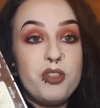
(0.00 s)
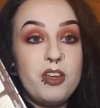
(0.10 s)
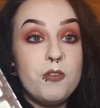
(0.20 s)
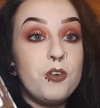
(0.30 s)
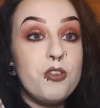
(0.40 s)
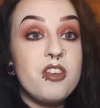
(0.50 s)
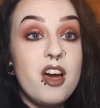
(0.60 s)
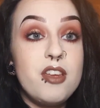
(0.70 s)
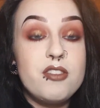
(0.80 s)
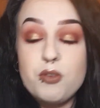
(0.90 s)
the
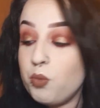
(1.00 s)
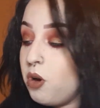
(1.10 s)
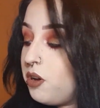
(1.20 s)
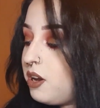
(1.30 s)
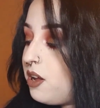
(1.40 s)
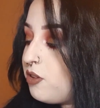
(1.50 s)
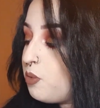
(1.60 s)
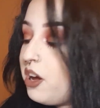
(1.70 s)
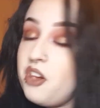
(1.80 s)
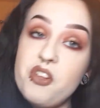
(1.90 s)
full-sized one as
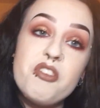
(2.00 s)
well,